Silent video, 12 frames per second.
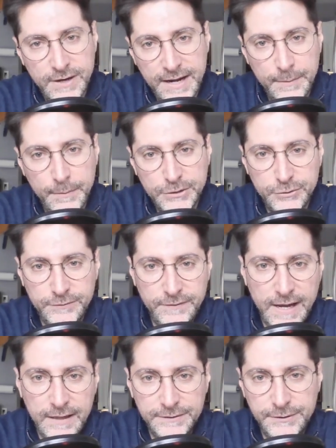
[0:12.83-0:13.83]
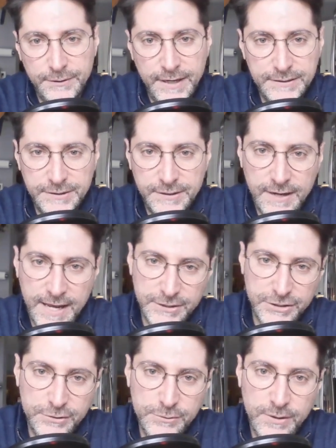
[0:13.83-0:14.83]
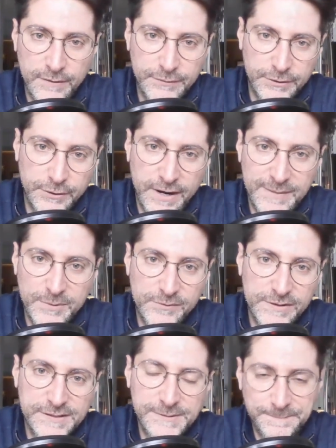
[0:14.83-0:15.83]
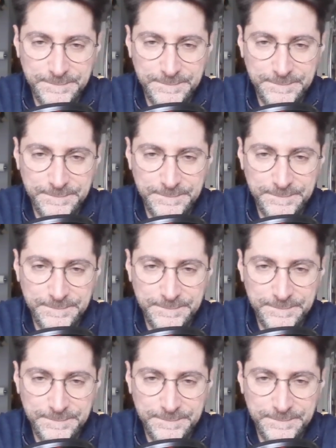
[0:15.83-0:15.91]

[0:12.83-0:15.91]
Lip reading: and a much reviled director and two of their great movies.